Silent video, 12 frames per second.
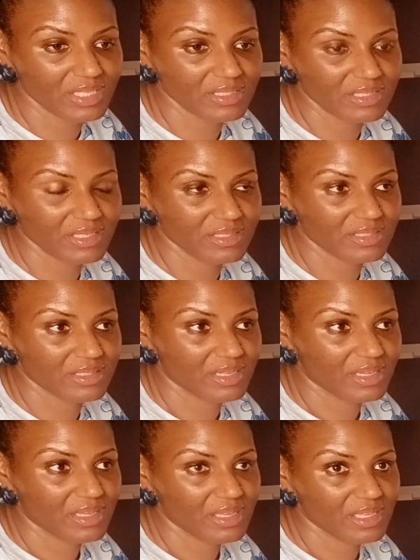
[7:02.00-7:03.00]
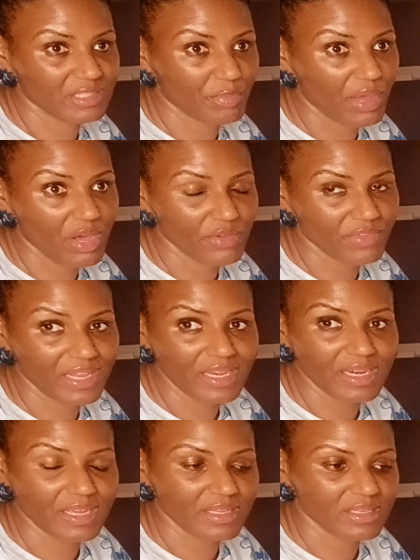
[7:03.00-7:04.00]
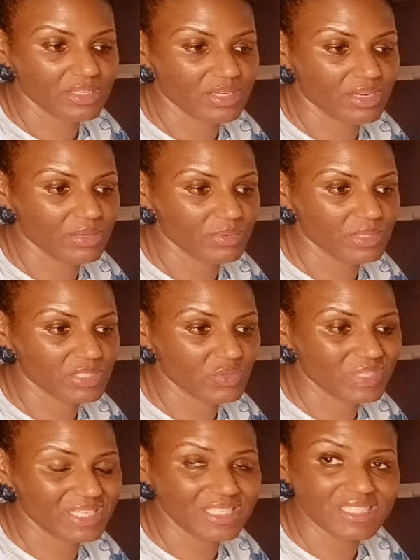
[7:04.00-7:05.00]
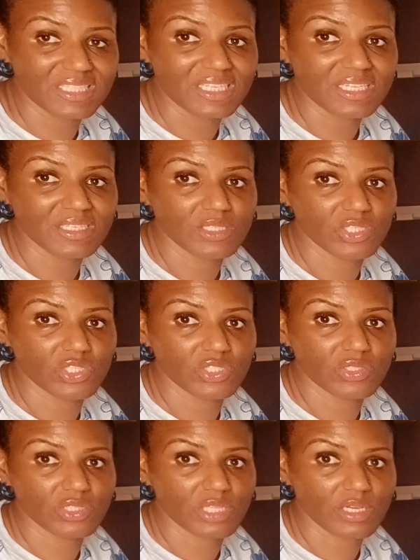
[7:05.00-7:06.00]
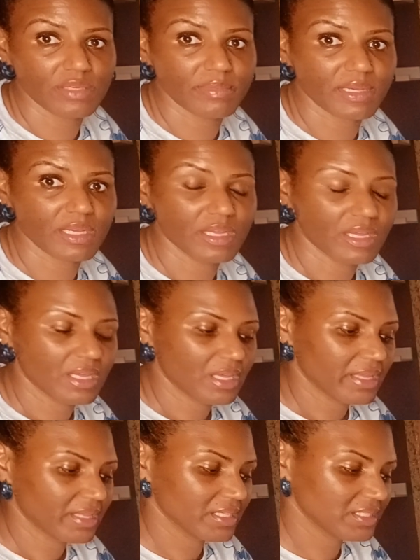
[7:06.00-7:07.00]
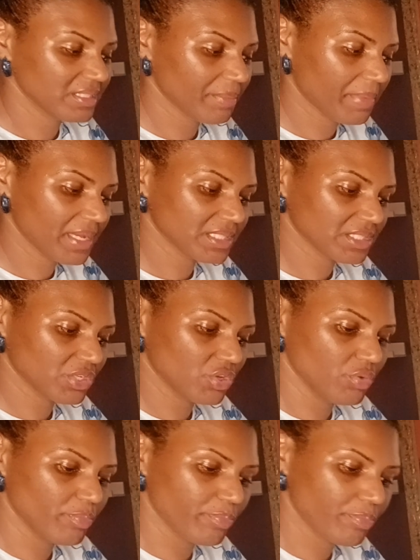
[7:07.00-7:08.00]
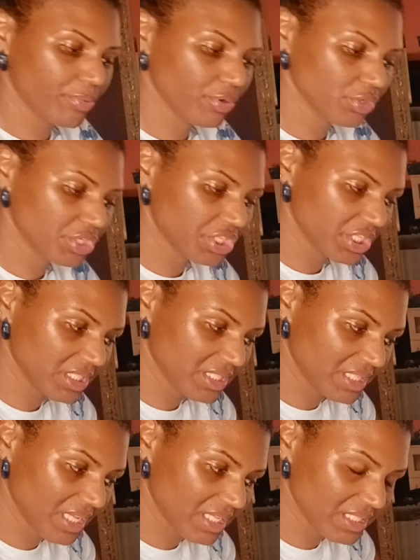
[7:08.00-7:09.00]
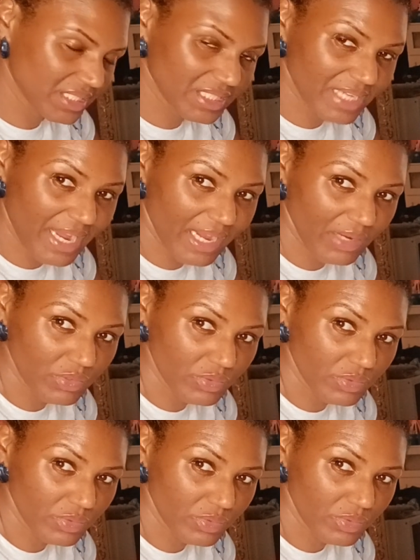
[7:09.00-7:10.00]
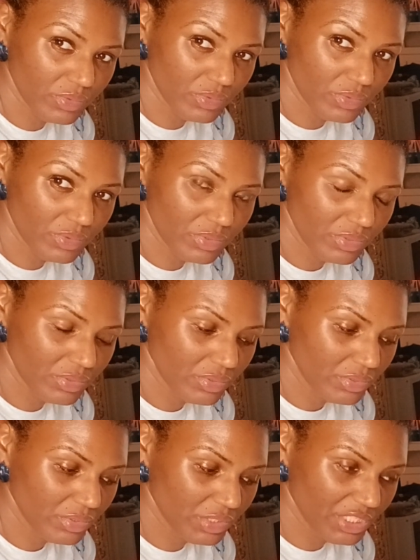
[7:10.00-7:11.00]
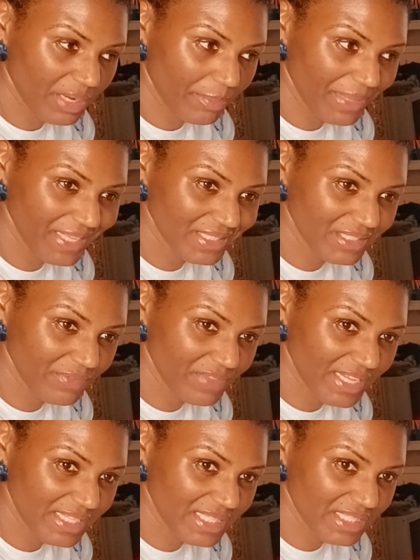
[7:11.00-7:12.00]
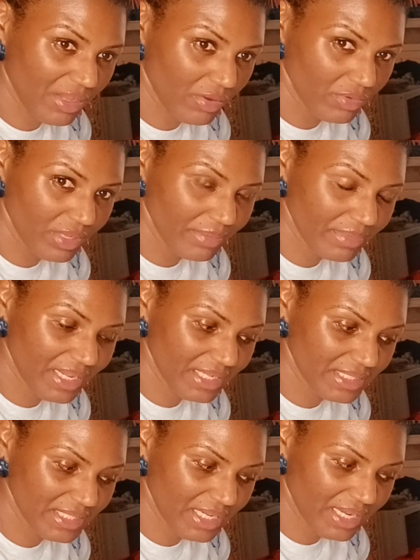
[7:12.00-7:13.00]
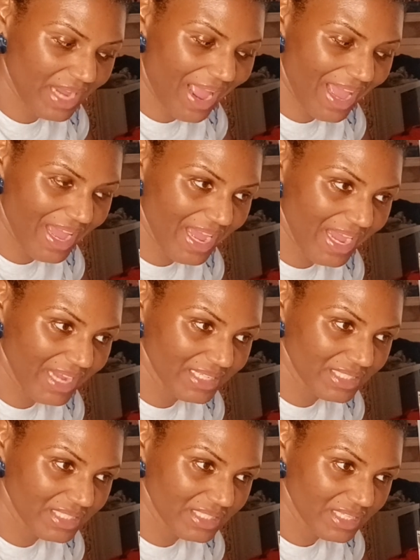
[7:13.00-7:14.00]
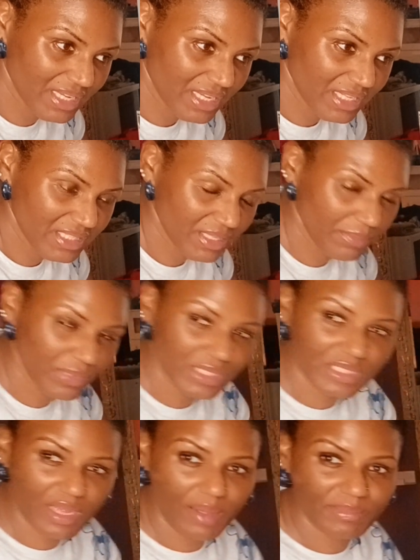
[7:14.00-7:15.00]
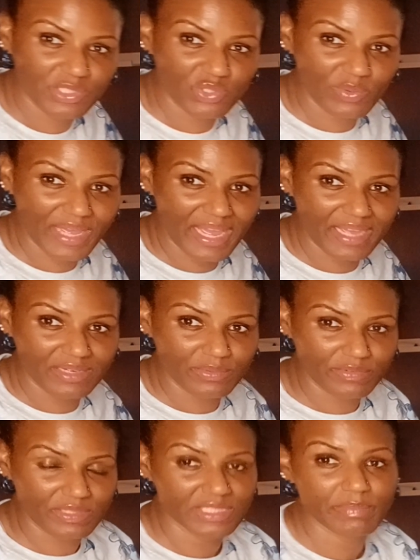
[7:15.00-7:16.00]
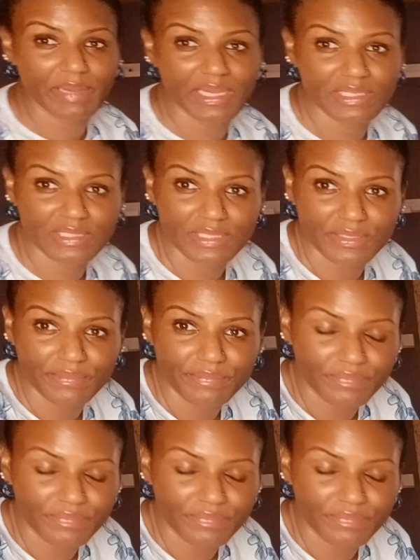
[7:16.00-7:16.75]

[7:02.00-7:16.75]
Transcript: is is is part of healing. You know, it's not easy to do so, but this is a person who pushes things down to the pits of their soul. I'm getting and something's coming to a head with this person,